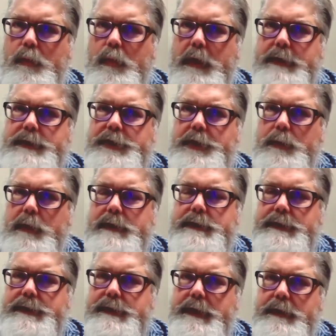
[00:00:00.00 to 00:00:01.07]
what do you want
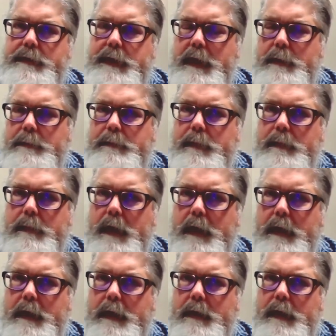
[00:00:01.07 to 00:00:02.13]
to see them,
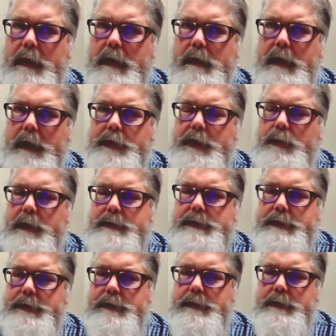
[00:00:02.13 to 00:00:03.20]
uh, how do you want
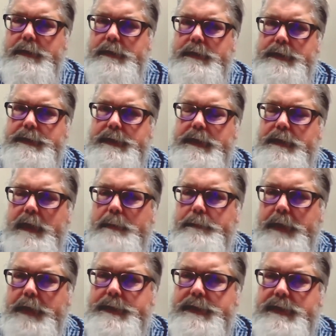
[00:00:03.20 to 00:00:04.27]
to see them
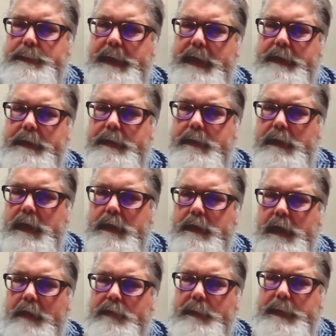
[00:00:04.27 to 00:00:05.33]
participate in,
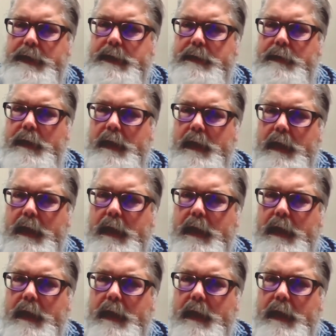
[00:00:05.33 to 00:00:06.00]
in government and,